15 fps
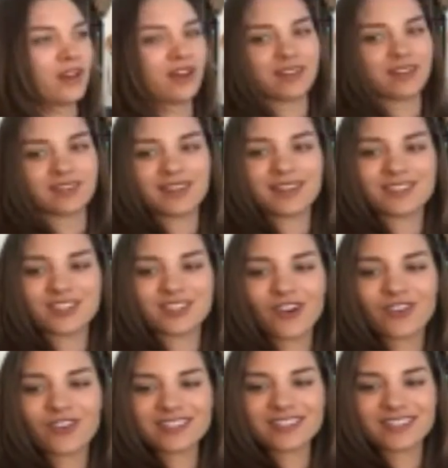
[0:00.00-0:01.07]
Nick
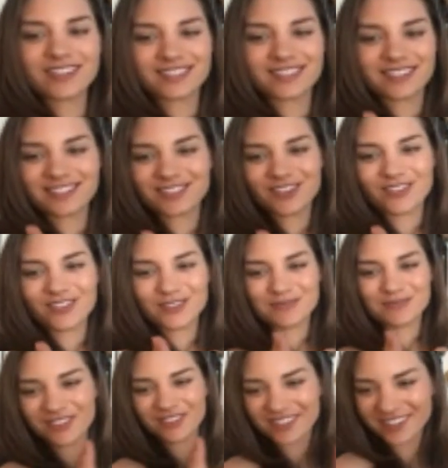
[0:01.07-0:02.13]
Jonas, because he's a Jonas
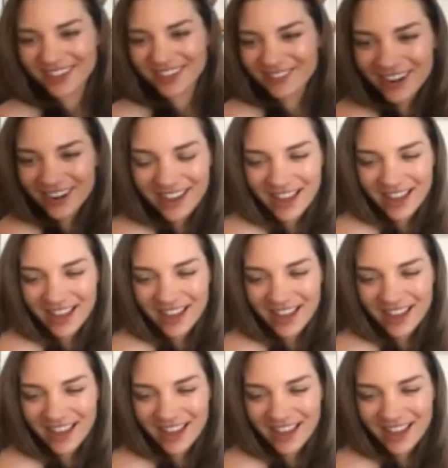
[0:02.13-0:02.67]
brother, and why not?